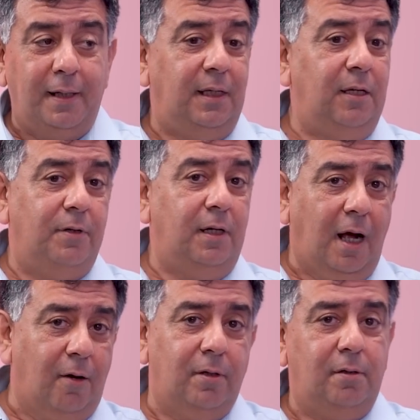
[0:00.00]
I think even in
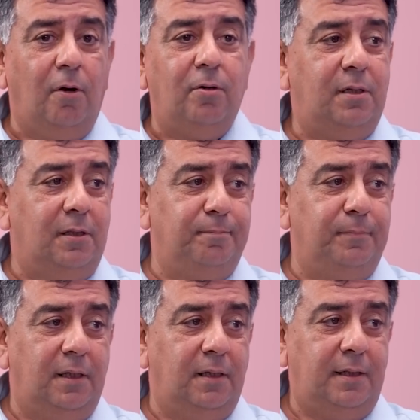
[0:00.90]
our
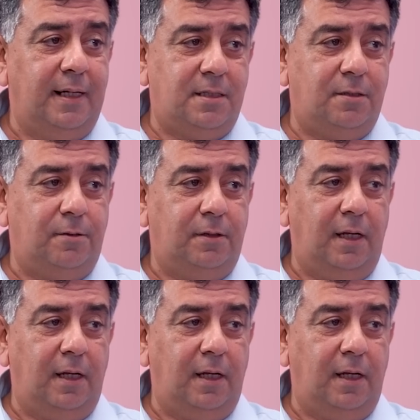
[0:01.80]
long-term test